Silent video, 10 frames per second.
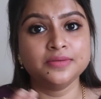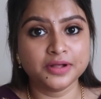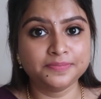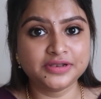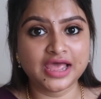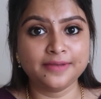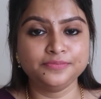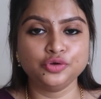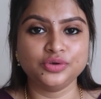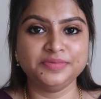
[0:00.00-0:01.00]
Purple
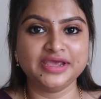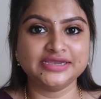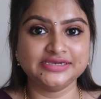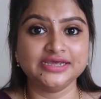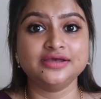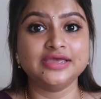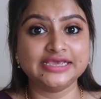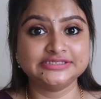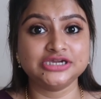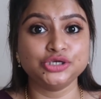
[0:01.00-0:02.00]
app, you will be getting
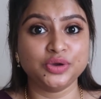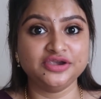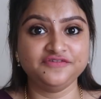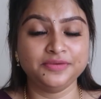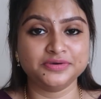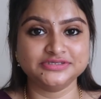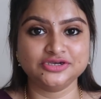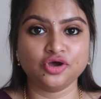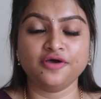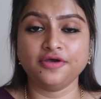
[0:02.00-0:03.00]
extra
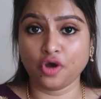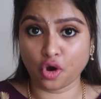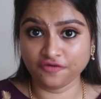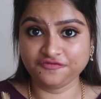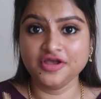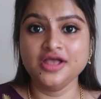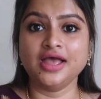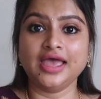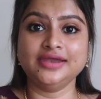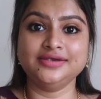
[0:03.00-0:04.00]
25% off.
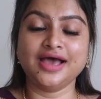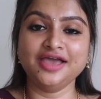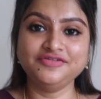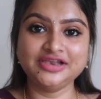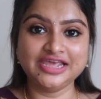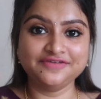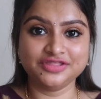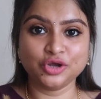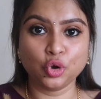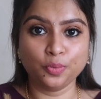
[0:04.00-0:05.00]
And I will leave
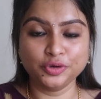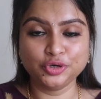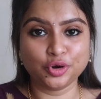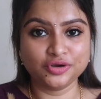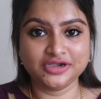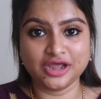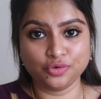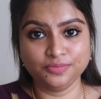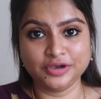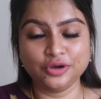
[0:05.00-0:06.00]
the coupon code
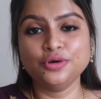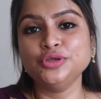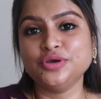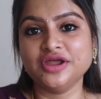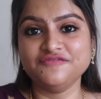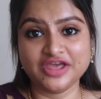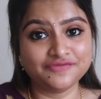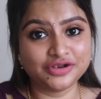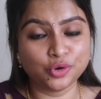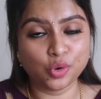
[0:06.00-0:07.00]
down below. You can
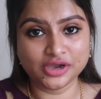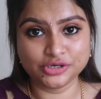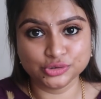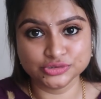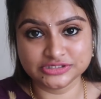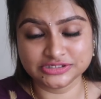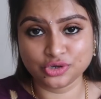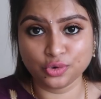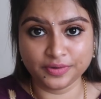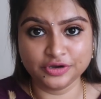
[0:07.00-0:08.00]
very well go and use this
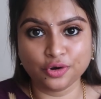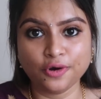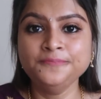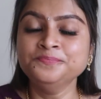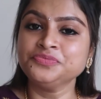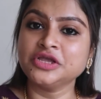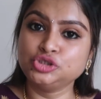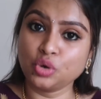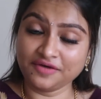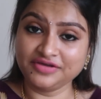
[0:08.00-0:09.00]
coupon code
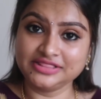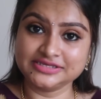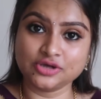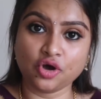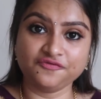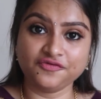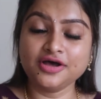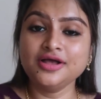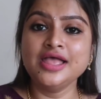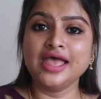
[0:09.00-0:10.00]
to avail this
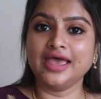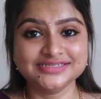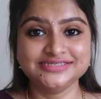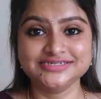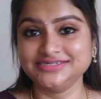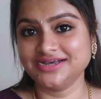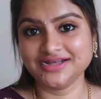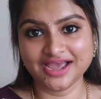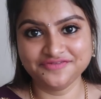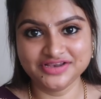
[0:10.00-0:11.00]
offer. That's it.
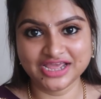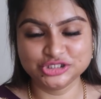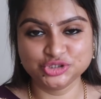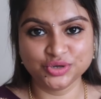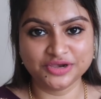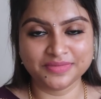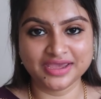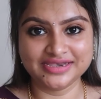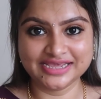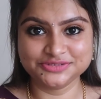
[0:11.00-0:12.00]
I will catch you in
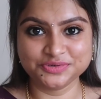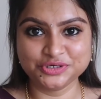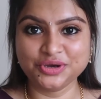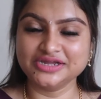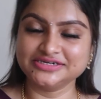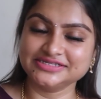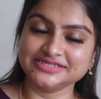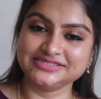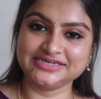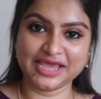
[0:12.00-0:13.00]
my next video. Until
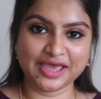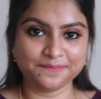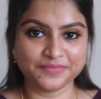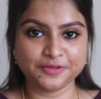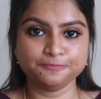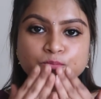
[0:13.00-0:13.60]
then, stay happy.